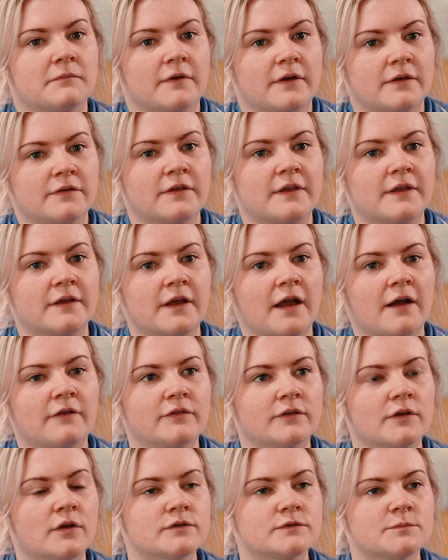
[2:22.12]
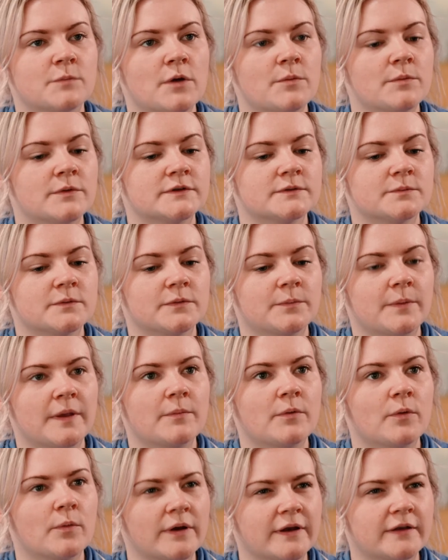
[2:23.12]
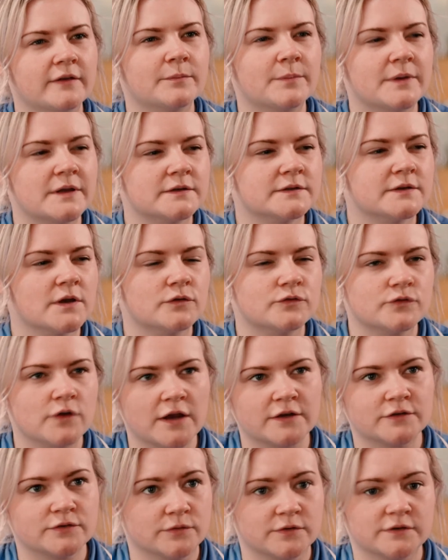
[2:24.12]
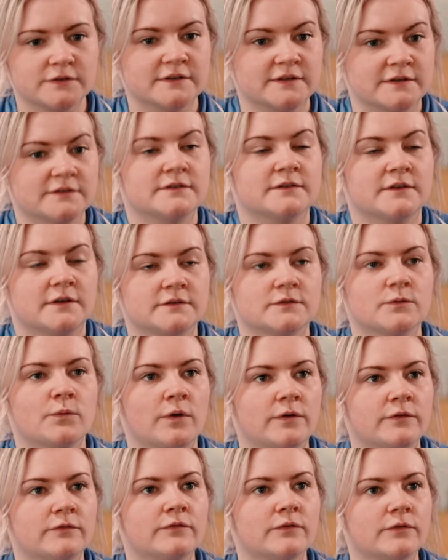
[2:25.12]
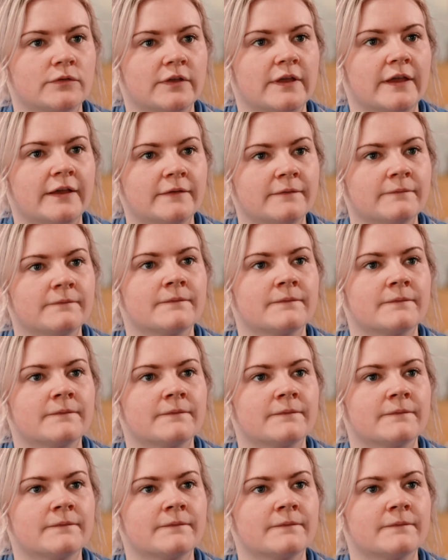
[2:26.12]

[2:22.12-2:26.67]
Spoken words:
I think having those moments with people when it's been so treacherous is a wonderful thing.